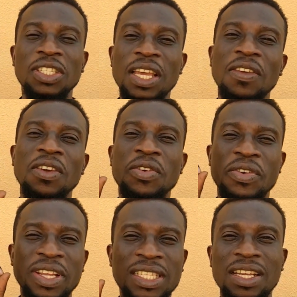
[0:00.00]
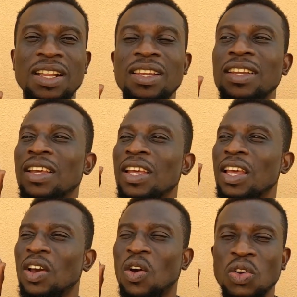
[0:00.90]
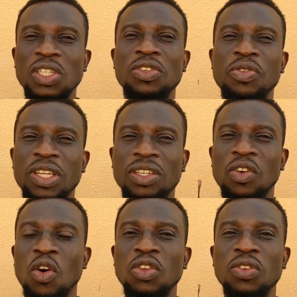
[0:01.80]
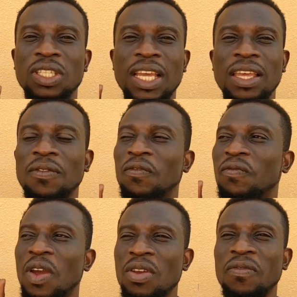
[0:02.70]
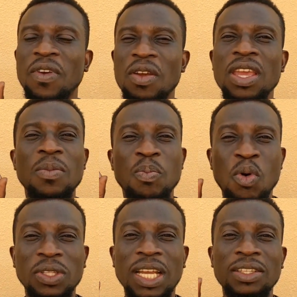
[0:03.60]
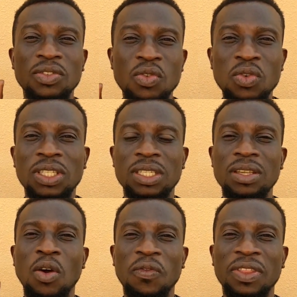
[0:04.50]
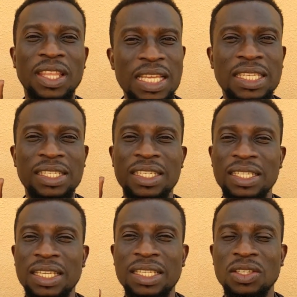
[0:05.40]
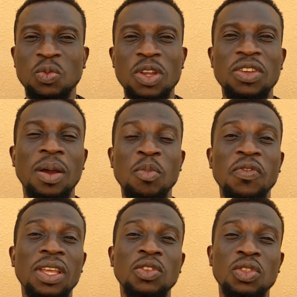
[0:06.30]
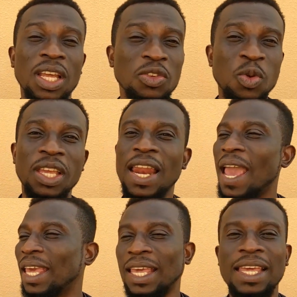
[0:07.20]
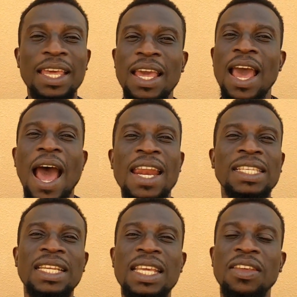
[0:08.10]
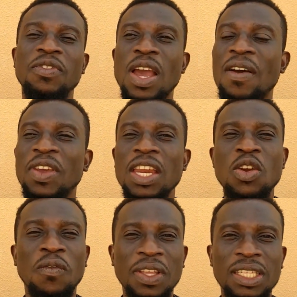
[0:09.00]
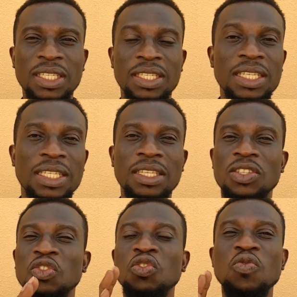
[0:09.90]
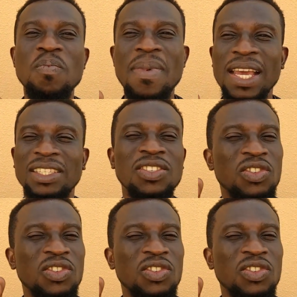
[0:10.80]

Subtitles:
you take critical consideration, or you take very, very important note of these diseases when you are moving to the UAE. Like, honestly, if you have any of these diseases, you might